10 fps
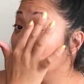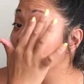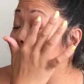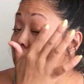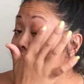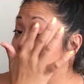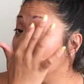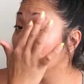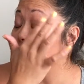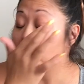much
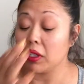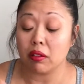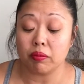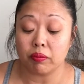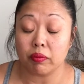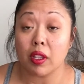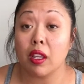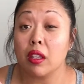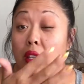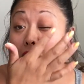to, I mean,
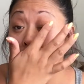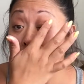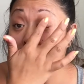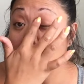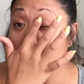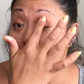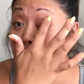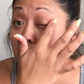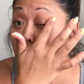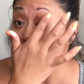like I get a lot of
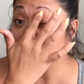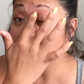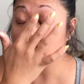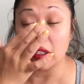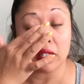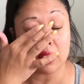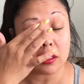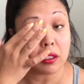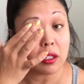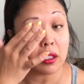balm products and it's
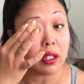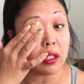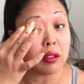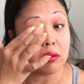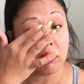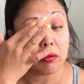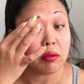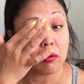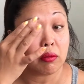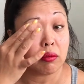not like
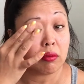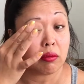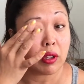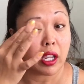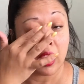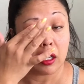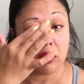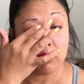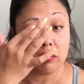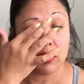I hate
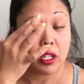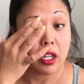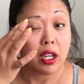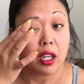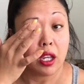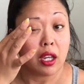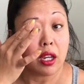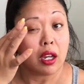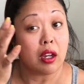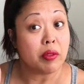them.
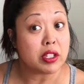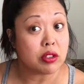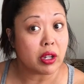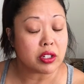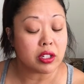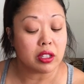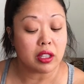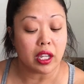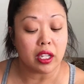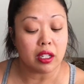Um, I do actually
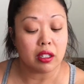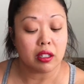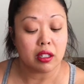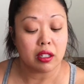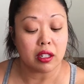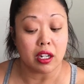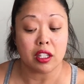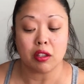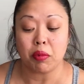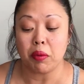like getting
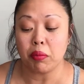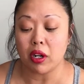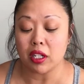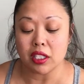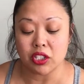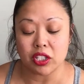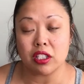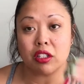the balm products. It's just